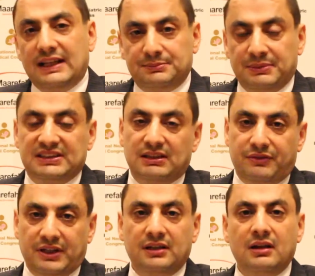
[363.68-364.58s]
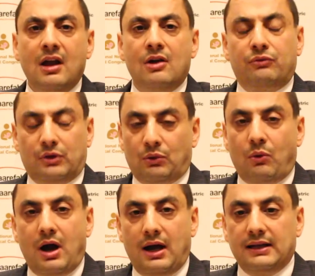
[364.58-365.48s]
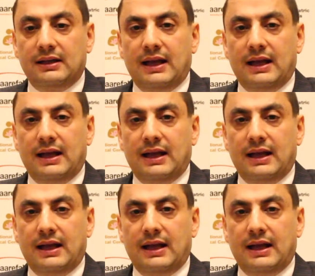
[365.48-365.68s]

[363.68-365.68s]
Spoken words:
has been suffering for a while